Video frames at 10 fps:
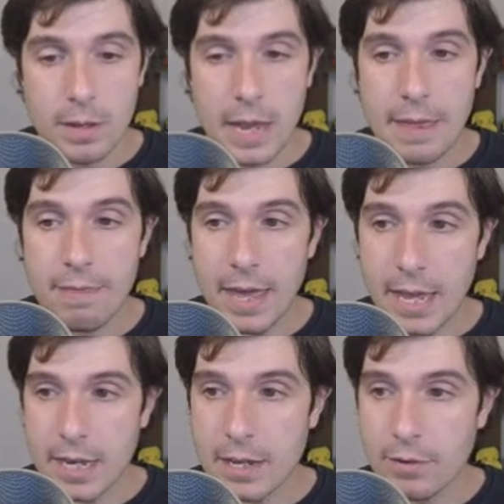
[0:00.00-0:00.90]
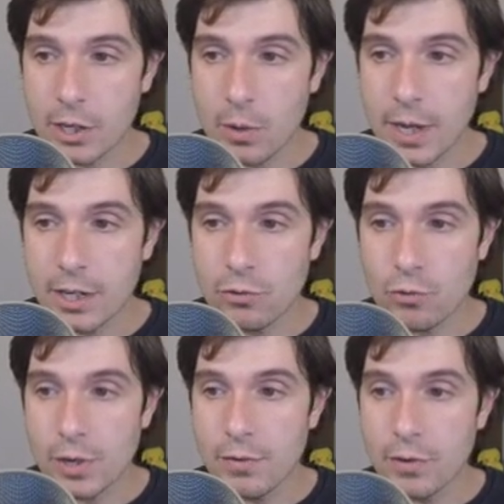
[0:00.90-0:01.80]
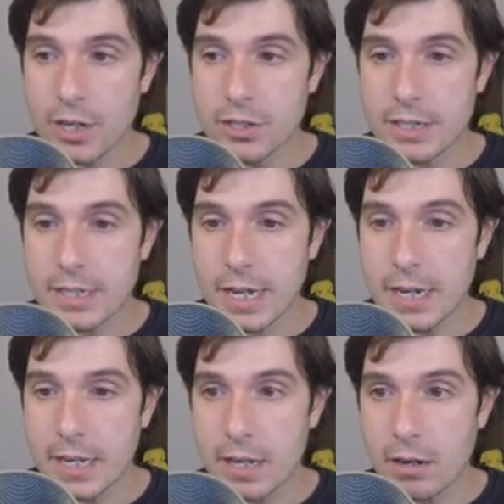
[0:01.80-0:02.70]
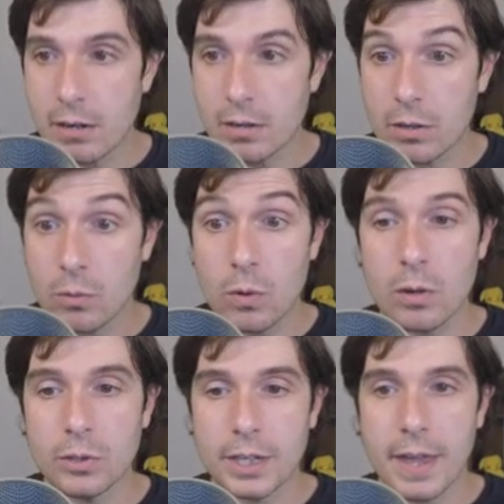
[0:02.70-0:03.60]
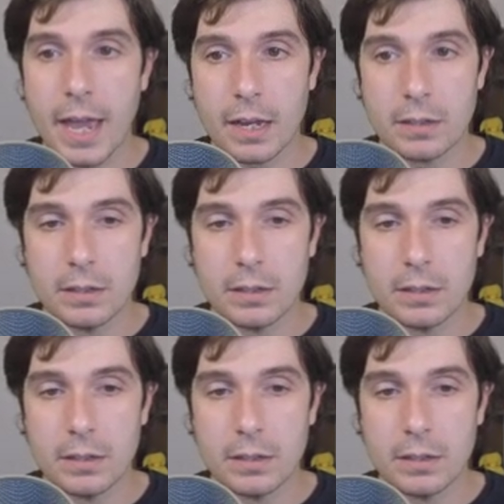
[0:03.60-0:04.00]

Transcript: And then if I go ahead and refresh the data here, whoa, look at that.